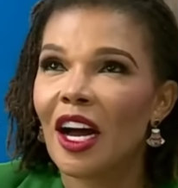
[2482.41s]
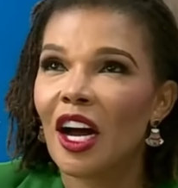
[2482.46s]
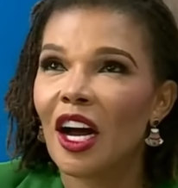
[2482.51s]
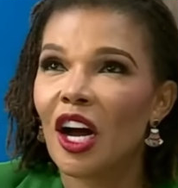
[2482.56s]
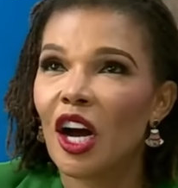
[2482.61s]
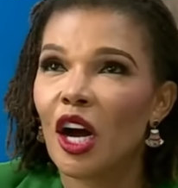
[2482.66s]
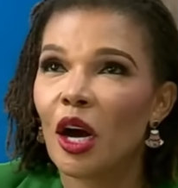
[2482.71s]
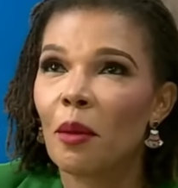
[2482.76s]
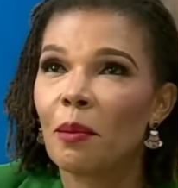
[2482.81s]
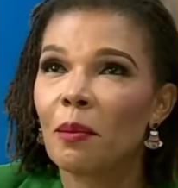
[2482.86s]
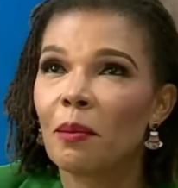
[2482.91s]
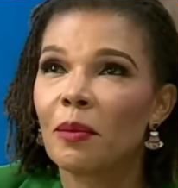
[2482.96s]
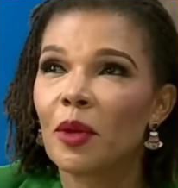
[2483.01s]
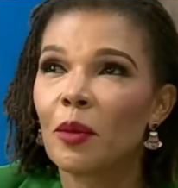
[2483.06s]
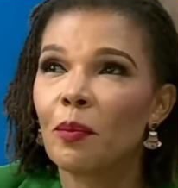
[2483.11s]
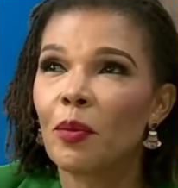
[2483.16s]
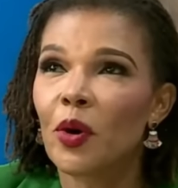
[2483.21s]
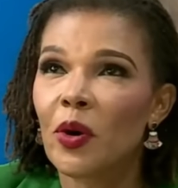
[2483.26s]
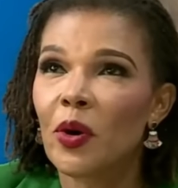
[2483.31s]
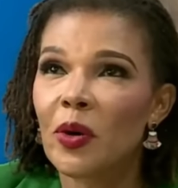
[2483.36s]

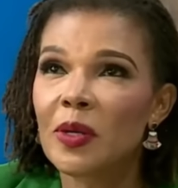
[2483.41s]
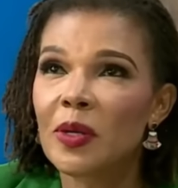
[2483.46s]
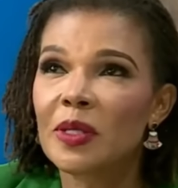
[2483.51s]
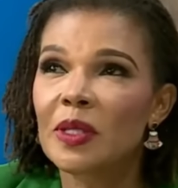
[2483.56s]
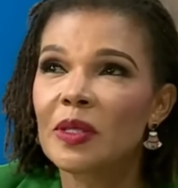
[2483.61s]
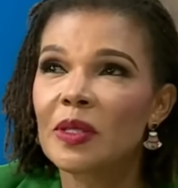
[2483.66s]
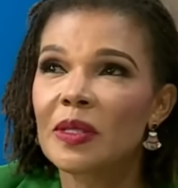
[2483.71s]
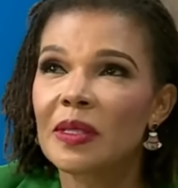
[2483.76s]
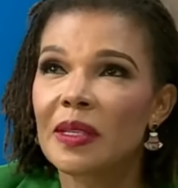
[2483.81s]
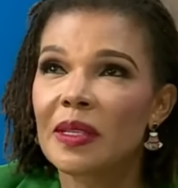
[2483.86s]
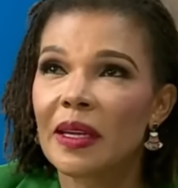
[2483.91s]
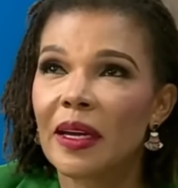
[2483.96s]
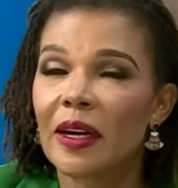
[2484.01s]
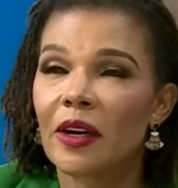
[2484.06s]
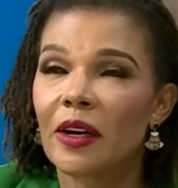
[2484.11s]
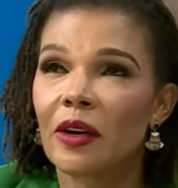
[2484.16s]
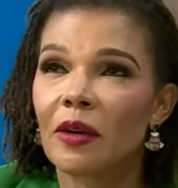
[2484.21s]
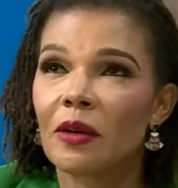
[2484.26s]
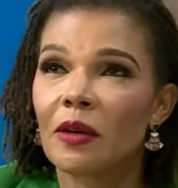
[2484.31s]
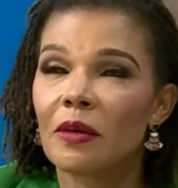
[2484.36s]
the persons
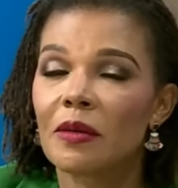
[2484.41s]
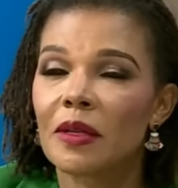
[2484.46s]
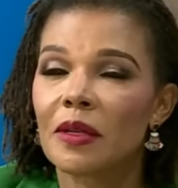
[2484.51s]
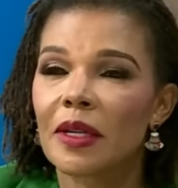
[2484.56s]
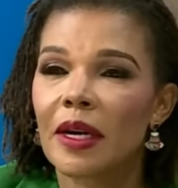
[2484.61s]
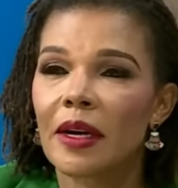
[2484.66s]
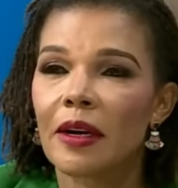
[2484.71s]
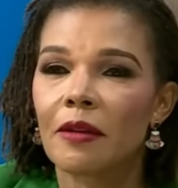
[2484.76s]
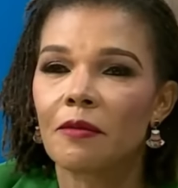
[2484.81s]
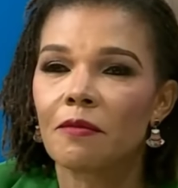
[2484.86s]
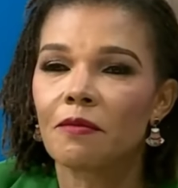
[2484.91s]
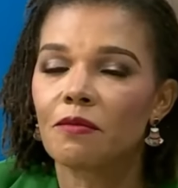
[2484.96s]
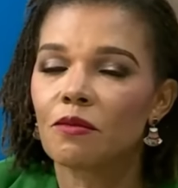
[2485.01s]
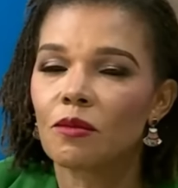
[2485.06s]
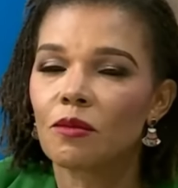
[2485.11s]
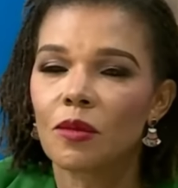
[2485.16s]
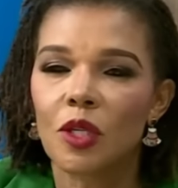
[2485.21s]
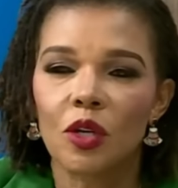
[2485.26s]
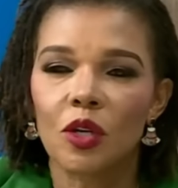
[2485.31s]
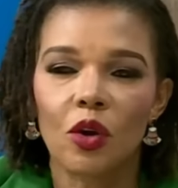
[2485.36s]
there, they're,
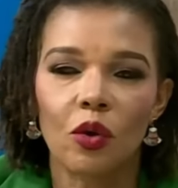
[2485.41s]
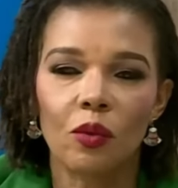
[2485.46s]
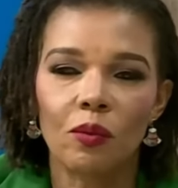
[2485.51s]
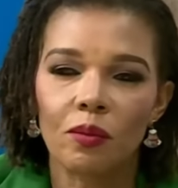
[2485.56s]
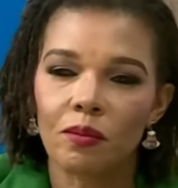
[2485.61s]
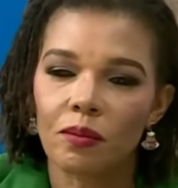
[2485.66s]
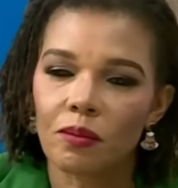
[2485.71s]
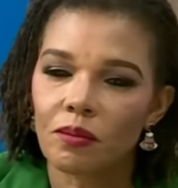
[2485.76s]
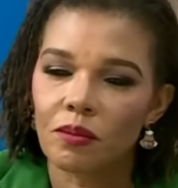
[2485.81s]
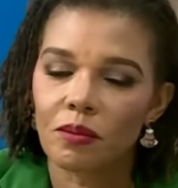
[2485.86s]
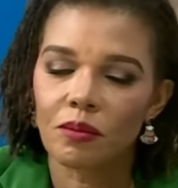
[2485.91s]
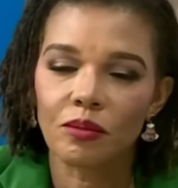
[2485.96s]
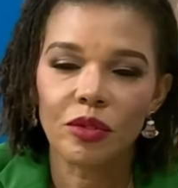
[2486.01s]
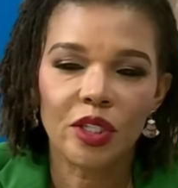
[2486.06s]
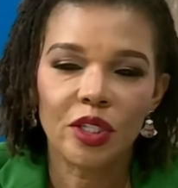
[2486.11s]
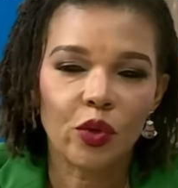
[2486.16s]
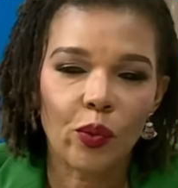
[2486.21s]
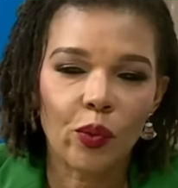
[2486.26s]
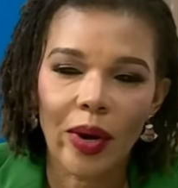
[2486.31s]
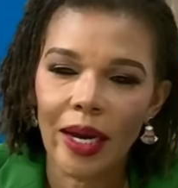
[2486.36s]
you know,
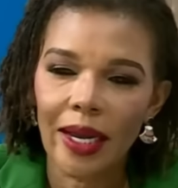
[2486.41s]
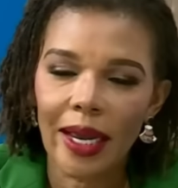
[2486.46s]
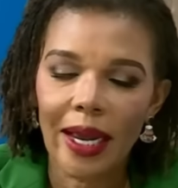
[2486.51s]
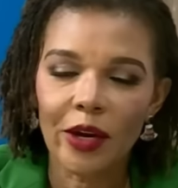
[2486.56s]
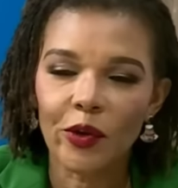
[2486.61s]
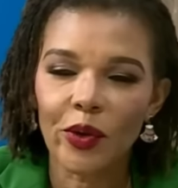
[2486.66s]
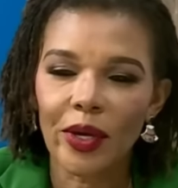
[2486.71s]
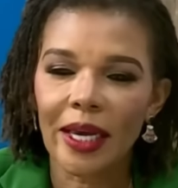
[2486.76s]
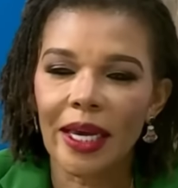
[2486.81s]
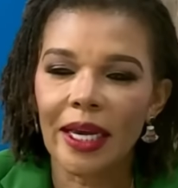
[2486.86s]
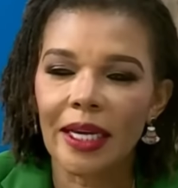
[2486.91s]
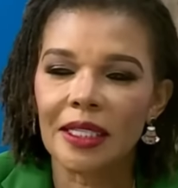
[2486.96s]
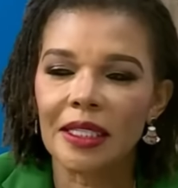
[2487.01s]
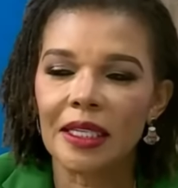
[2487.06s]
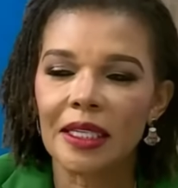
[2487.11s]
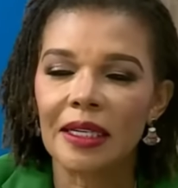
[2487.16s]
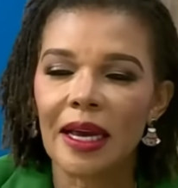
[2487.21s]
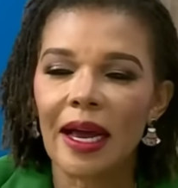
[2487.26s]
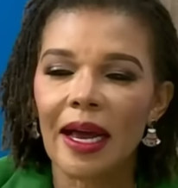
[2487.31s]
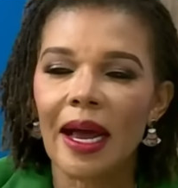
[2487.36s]
pretty well
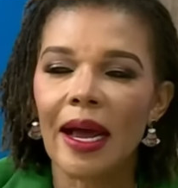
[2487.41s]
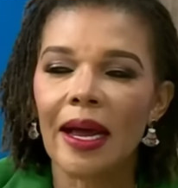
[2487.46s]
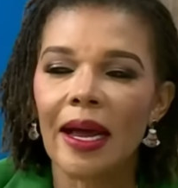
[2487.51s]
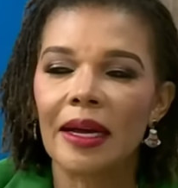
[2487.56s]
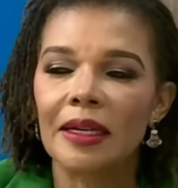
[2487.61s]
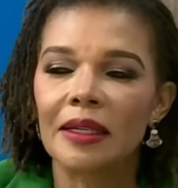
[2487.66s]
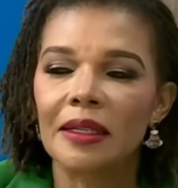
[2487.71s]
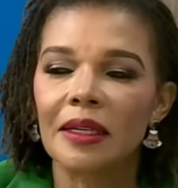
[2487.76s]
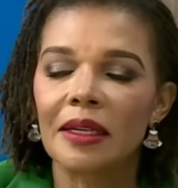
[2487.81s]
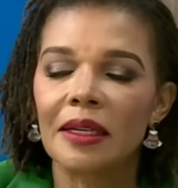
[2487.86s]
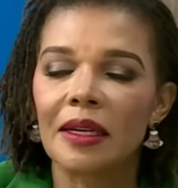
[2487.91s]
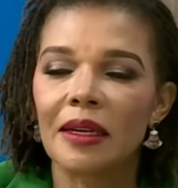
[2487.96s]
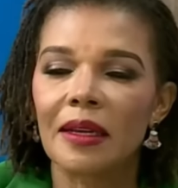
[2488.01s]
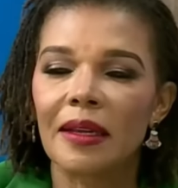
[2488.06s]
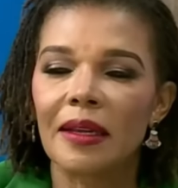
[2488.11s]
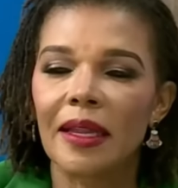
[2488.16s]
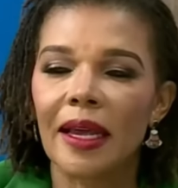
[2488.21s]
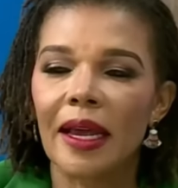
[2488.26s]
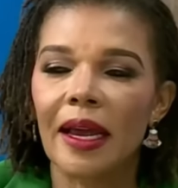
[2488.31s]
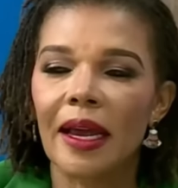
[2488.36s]
educated, and
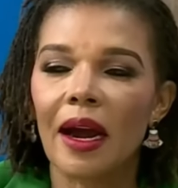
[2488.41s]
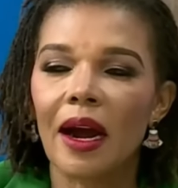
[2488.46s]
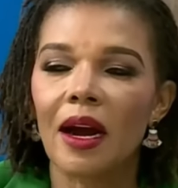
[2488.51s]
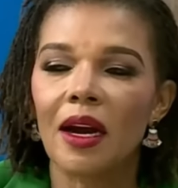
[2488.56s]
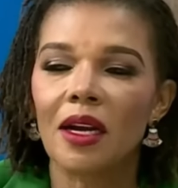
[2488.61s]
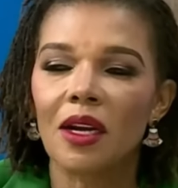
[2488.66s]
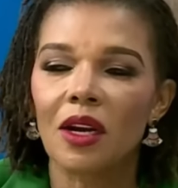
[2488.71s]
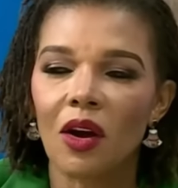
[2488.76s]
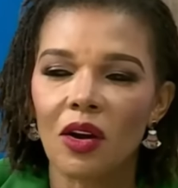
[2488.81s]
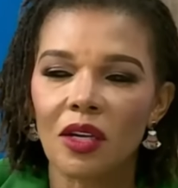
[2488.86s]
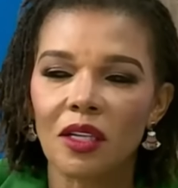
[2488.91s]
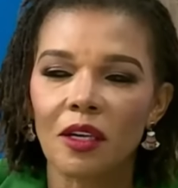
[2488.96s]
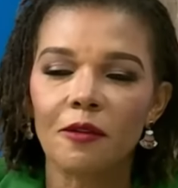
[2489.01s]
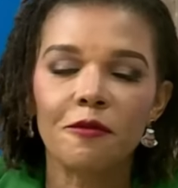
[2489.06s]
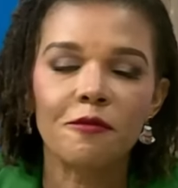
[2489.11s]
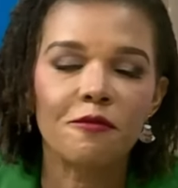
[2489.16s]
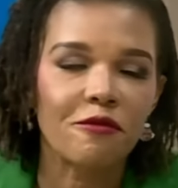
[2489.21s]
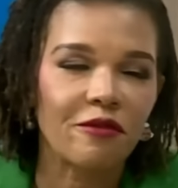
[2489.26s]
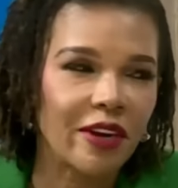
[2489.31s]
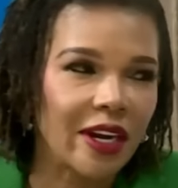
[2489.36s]
they are not
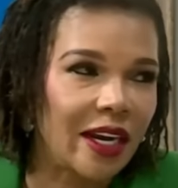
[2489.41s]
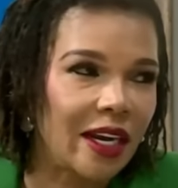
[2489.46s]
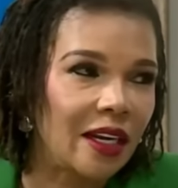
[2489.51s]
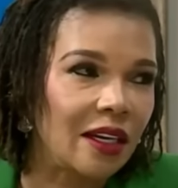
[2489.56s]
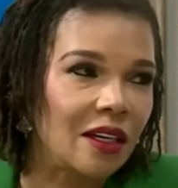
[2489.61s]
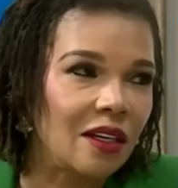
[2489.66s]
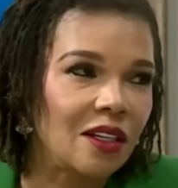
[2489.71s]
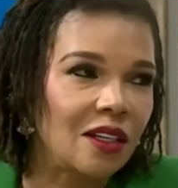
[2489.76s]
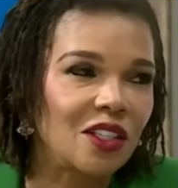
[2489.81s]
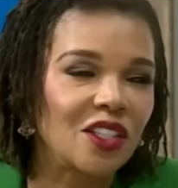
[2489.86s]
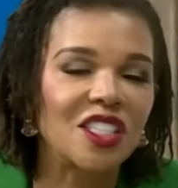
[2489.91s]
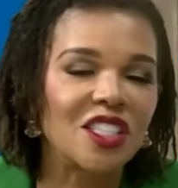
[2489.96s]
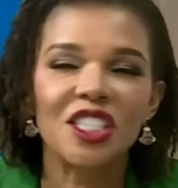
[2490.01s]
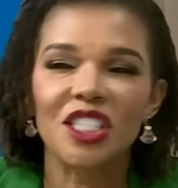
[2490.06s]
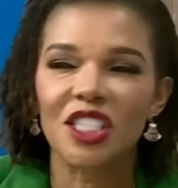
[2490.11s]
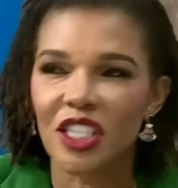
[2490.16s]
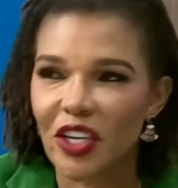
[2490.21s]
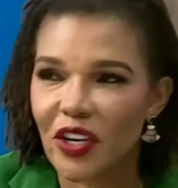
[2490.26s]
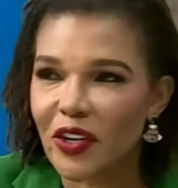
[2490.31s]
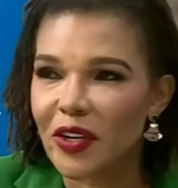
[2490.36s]
afraid to
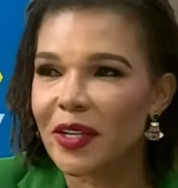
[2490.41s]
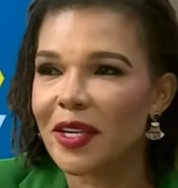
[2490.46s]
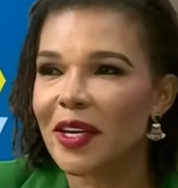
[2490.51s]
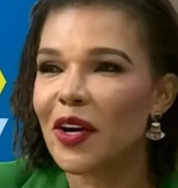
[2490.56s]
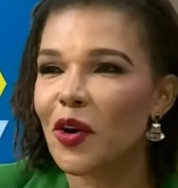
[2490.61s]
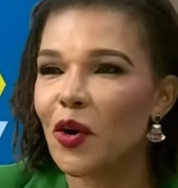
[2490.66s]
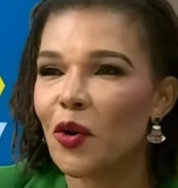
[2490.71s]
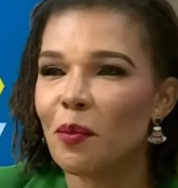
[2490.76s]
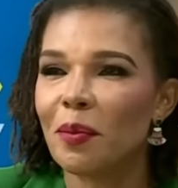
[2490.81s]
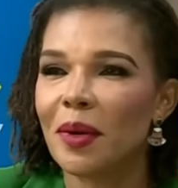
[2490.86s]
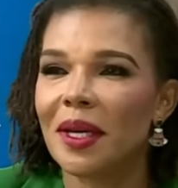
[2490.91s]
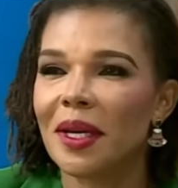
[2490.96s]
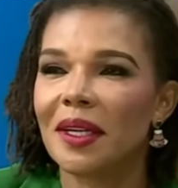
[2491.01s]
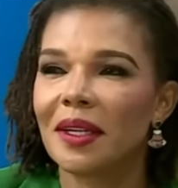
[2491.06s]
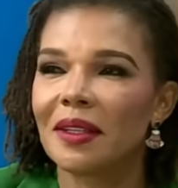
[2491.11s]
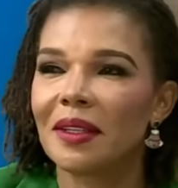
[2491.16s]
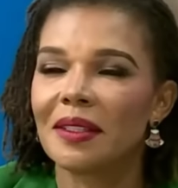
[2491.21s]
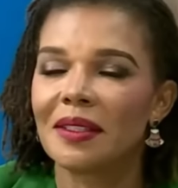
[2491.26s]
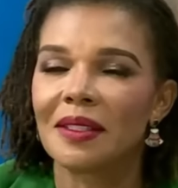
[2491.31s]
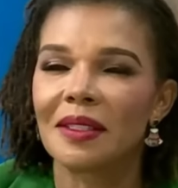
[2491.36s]
share their
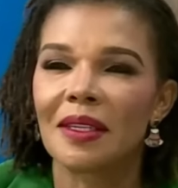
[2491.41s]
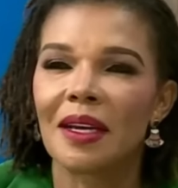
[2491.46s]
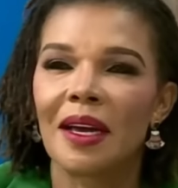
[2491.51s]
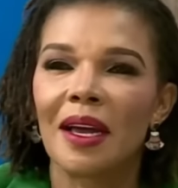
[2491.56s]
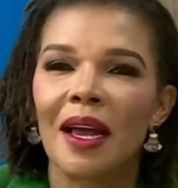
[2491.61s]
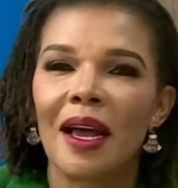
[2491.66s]
opinions